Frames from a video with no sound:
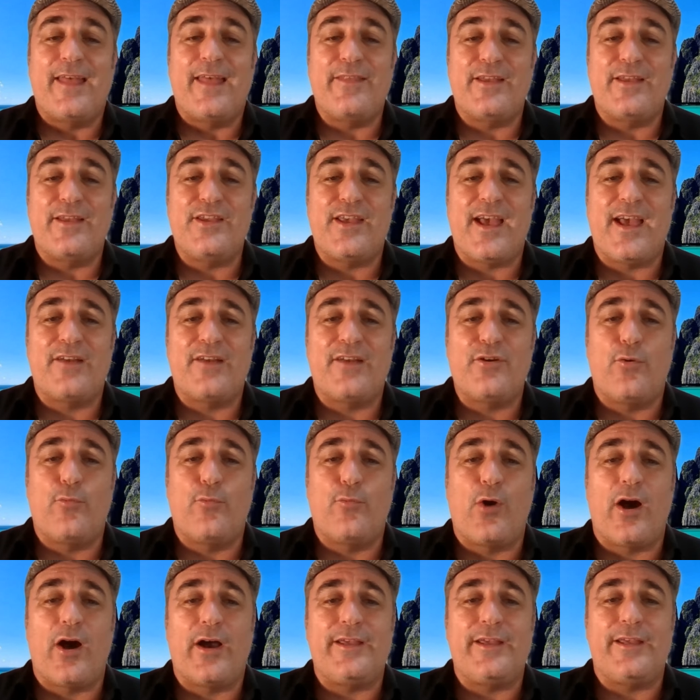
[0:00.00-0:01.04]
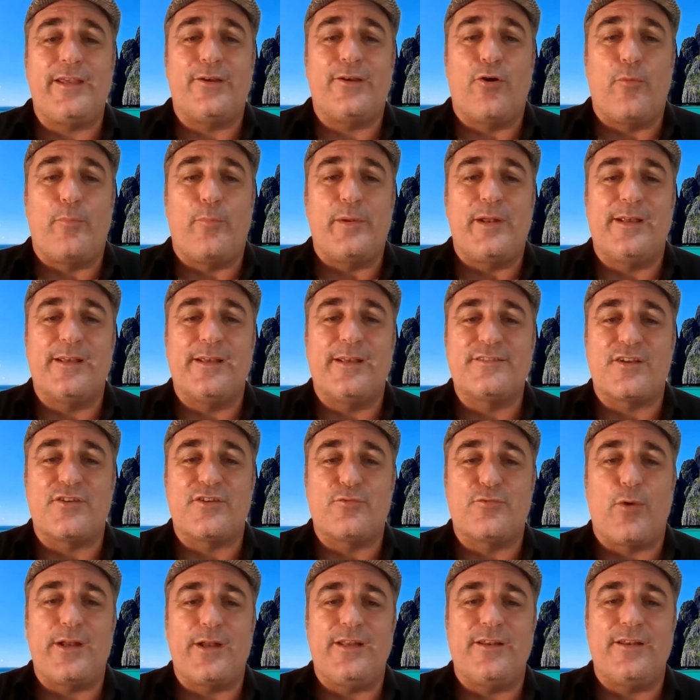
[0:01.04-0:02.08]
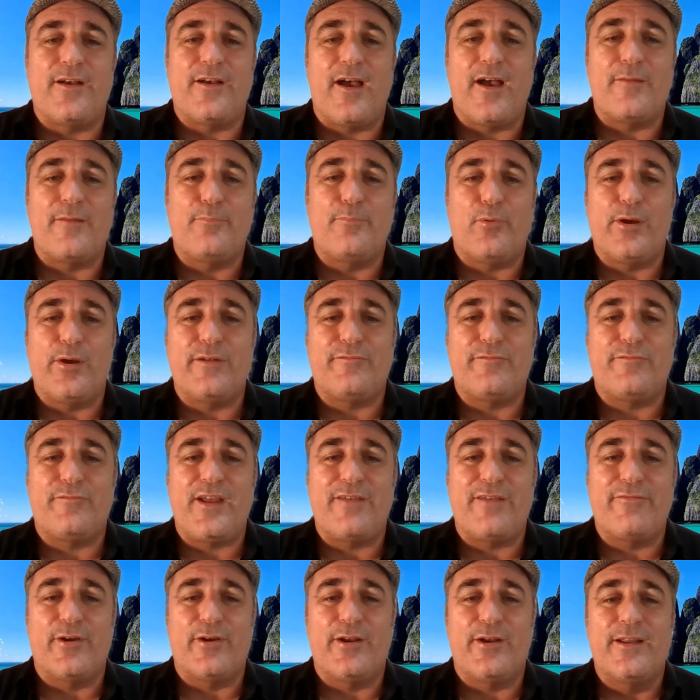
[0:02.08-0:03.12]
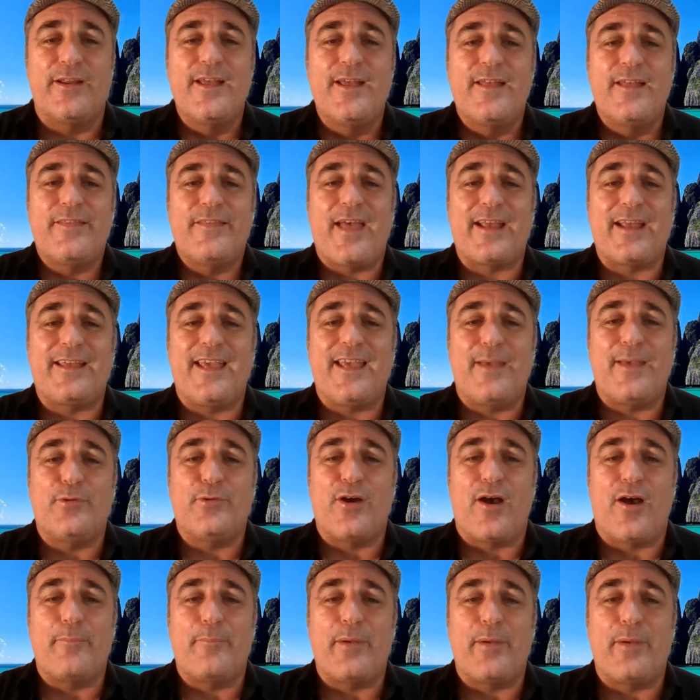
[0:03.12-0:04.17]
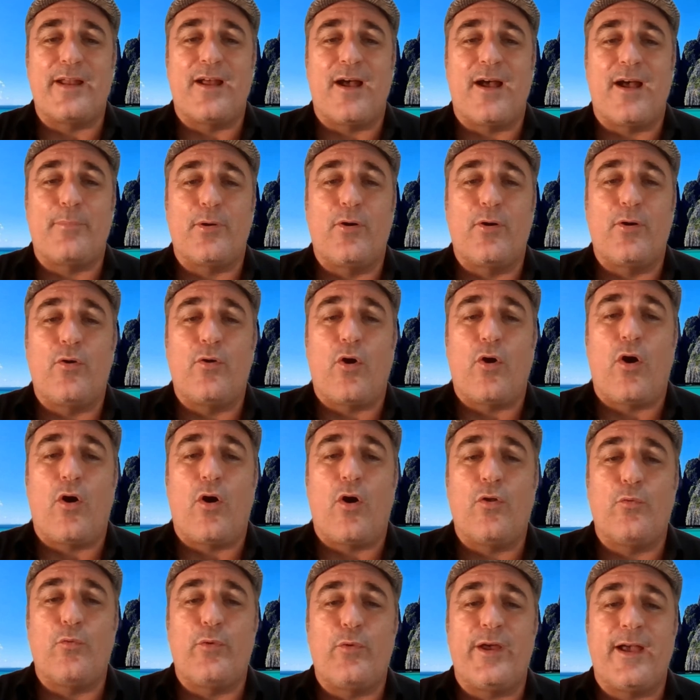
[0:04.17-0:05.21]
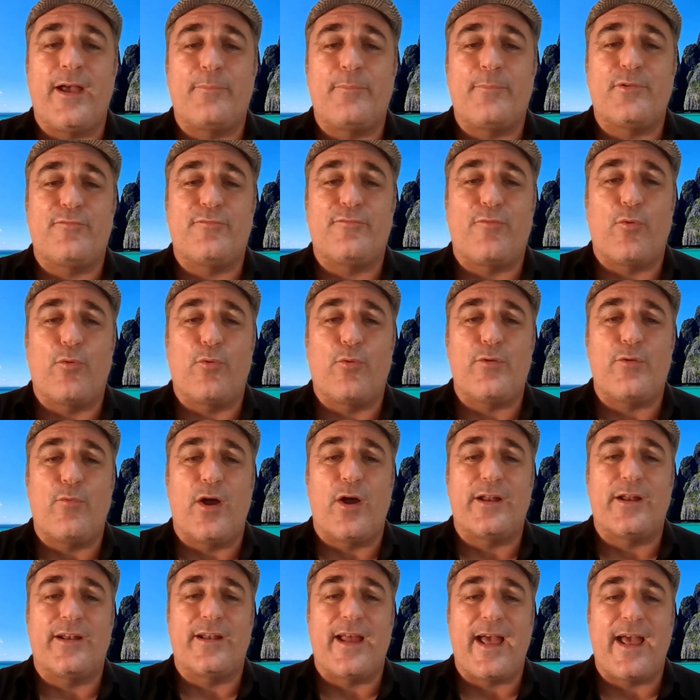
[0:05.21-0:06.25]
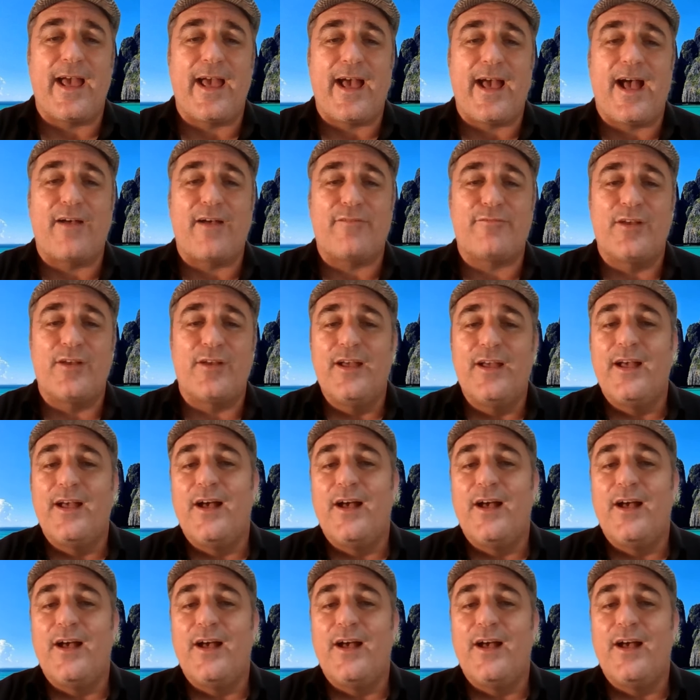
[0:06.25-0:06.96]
And then you had Hawaii opening as a 29 point favorite. That game got bet up all the way up to 41 and a half.